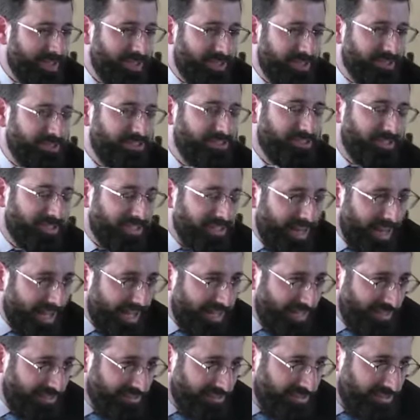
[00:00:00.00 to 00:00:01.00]
Yisoid
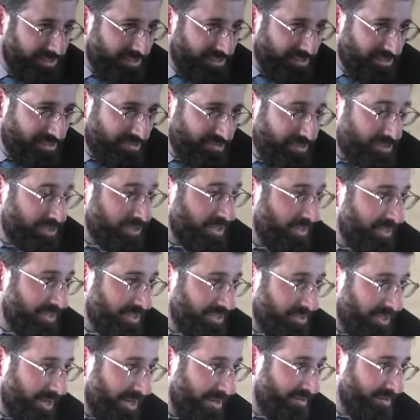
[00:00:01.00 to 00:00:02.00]
hachasidus
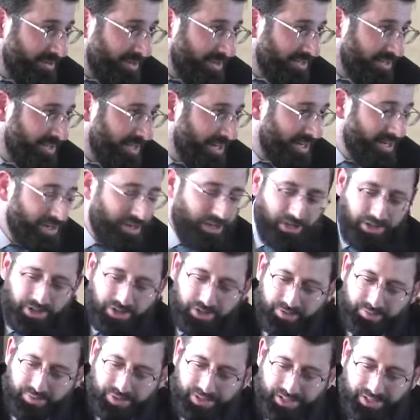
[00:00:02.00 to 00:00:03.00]
v'sharish v'avoida.
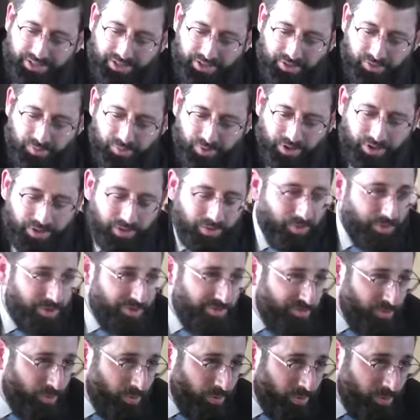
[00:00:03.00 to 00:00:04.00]
You begin your work with
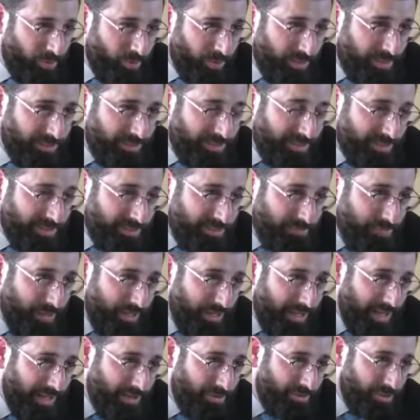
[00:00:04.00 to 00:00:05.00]
four words that
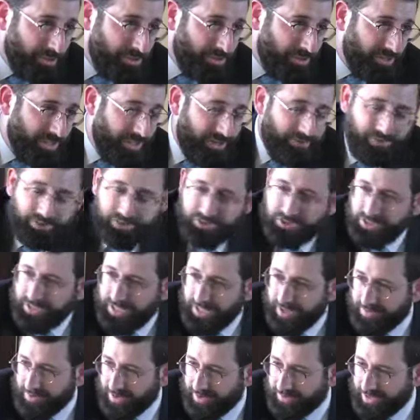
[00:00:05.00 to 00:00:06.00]
spell out Rashi Tevas Yud
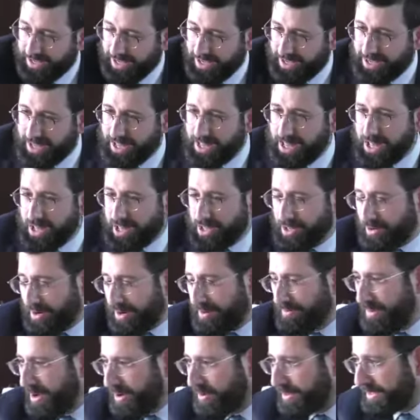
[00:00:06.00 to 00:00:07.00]
Kei Vav Kei. The
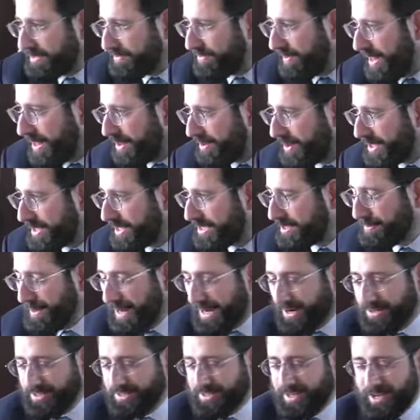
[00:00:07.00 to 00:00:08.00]
Ramah is following this
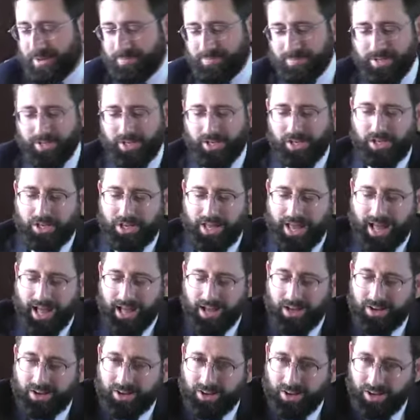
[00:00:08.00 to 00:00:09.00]
paradigm.
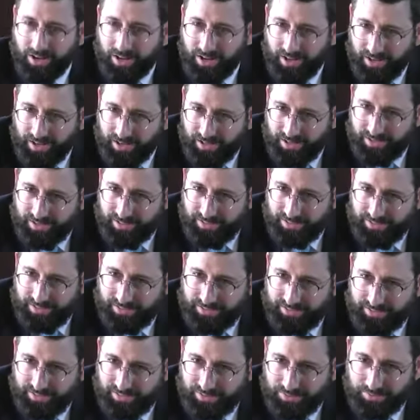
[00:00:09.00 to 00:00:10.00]
Haggah
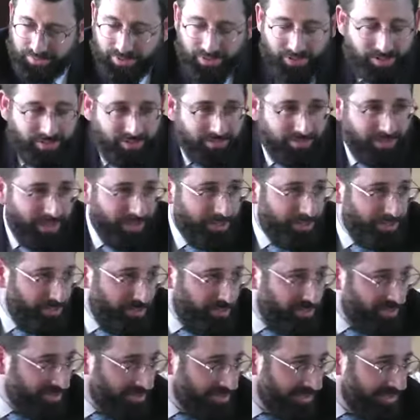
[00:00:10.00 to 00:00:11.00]
is numerical value
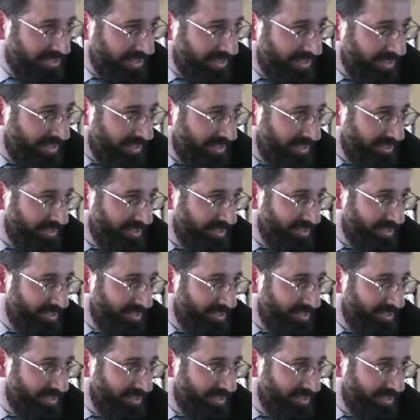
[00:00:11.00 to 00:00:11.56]
thirteen.